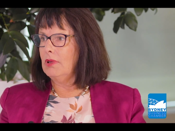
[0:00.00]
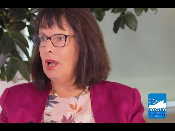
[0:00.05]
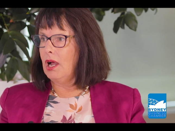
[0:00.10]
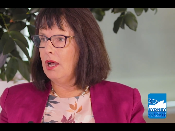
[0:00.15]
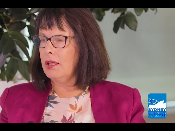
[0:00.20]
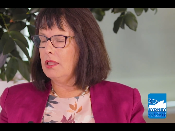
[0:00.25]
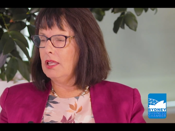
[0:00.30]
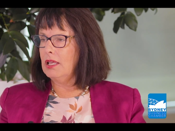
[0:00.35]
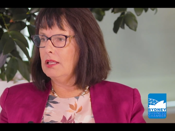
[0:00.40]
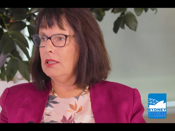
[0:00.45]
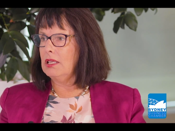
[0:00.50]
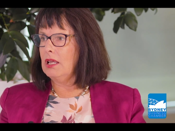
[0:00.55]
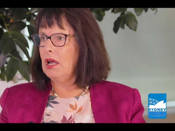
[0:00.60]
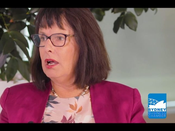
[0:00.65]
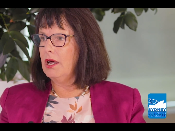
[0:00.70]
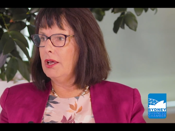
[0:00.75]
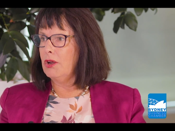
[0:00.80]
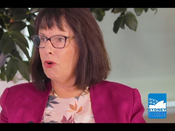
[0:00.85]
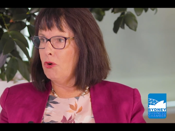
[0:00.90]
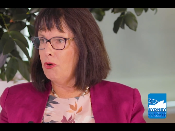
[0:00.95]
I think the
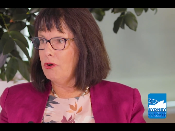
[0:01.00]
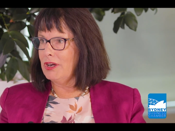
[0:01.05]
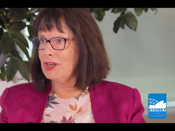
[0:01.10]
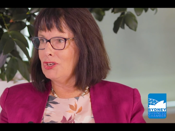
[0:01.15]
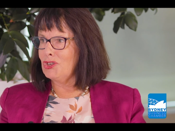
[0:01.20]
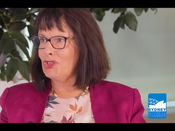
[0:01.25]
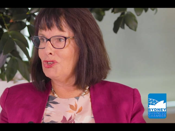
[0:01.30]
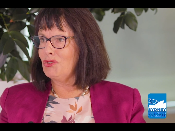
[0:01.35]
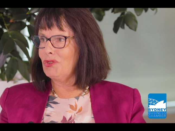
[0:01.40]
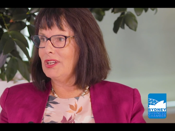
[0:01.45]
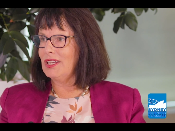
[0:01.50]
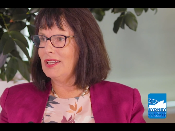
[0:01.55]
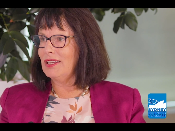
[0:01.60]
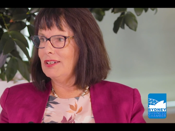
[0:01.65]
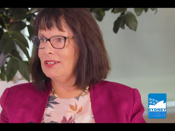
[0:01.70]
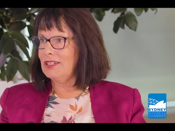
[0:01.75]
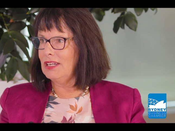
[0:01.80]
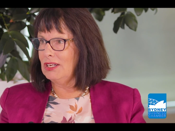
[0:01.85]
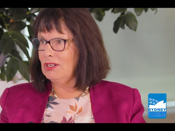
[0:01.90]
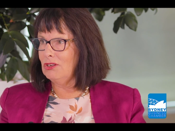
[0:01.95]
iron ore industry
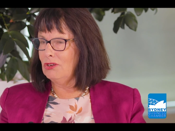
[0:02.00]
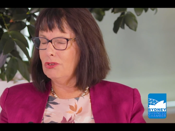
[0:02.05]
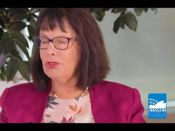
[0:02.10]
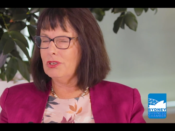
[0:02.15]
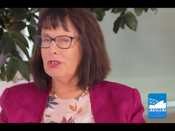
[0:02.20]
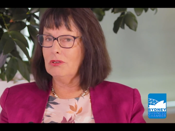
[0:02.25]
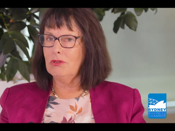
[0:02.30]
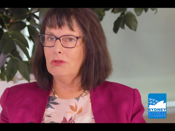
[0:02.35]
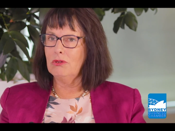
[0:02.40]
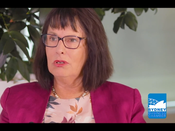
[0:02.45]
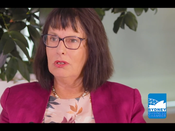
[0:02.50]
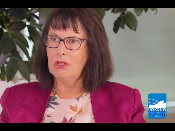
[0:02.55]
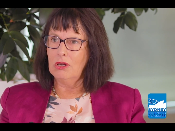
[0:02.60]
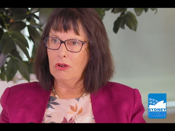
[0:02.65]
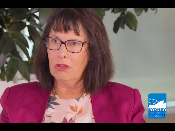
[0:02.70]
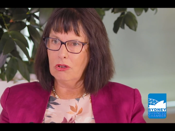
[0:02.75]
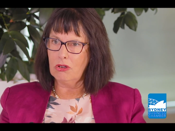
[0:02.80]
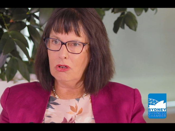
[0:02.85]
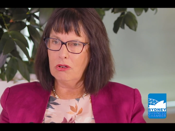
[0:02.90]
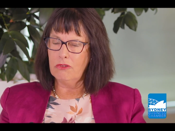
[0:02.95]
continues to,
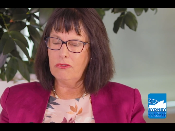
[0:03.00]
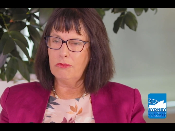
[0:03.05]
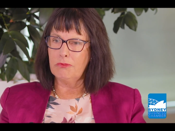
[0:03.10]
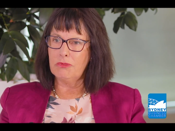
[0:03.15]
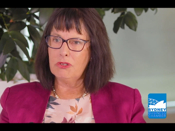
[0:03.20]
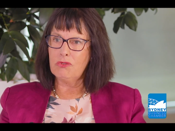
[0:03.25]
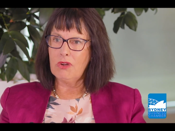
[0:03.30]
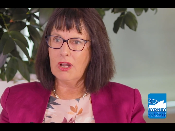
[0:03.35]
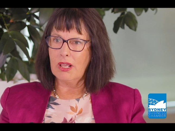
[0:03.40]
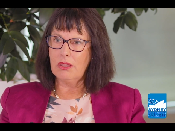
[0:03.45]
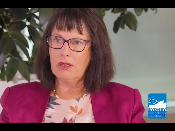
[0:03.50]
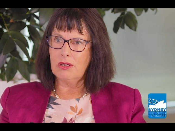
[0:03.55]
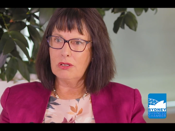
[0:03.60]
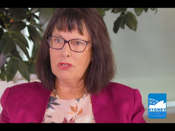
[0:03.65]
go from strength to